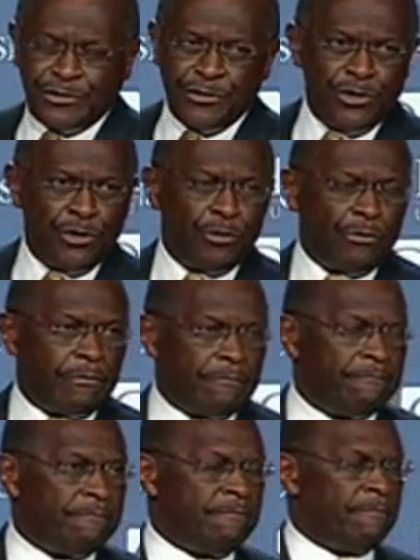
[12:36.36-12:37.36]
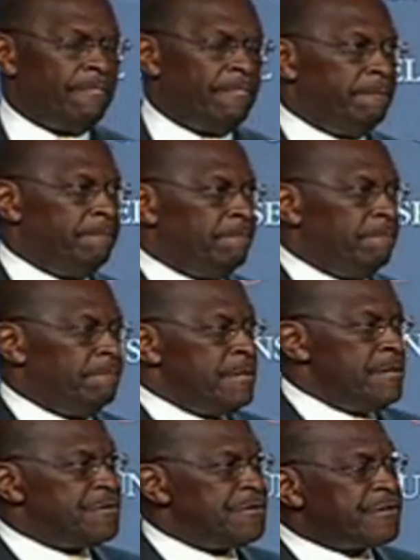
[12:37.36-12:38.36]
you
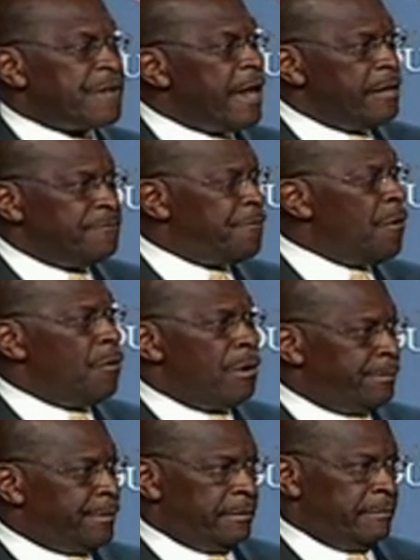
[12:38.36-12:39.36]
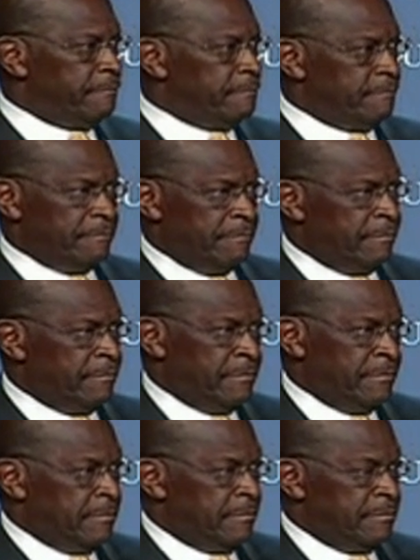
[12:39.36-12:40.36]
is to stay informed,
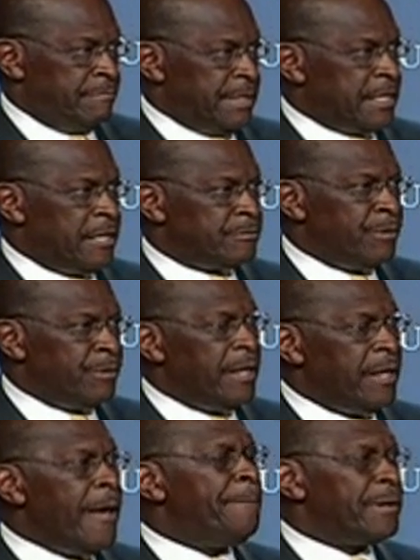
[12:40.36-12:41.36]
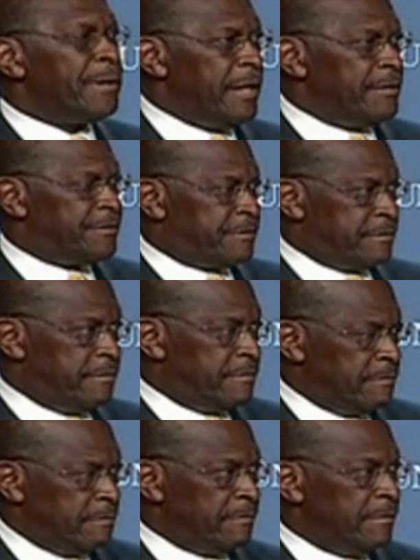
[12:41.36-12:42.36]
because we are up against
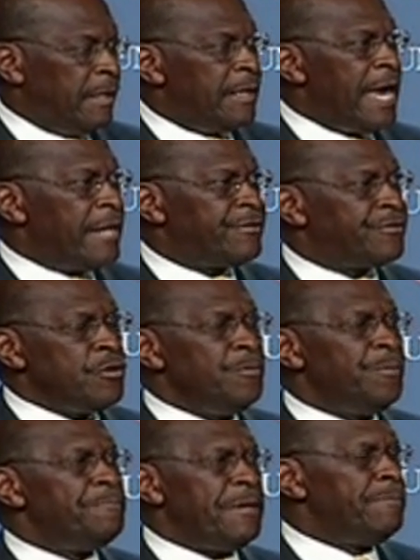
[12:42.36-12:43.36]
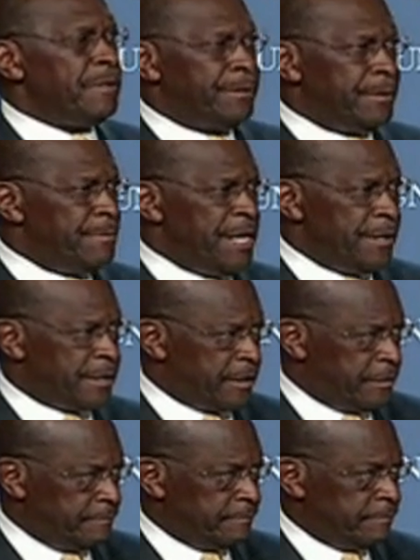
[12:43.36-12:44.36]
a lot of stupid people in
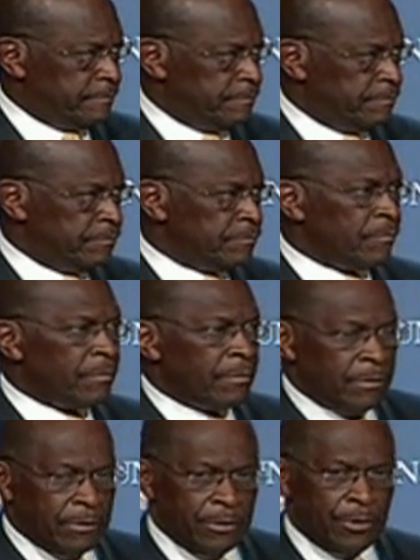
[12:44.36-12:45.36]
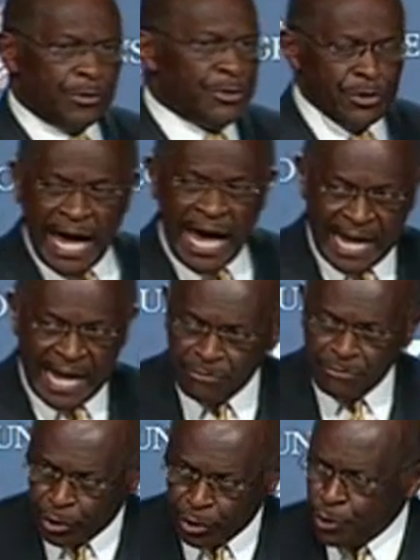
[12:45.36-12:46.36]
America who do not
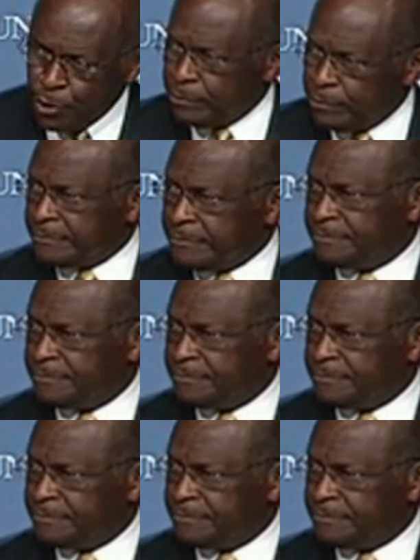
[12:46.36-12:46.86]
have a clue.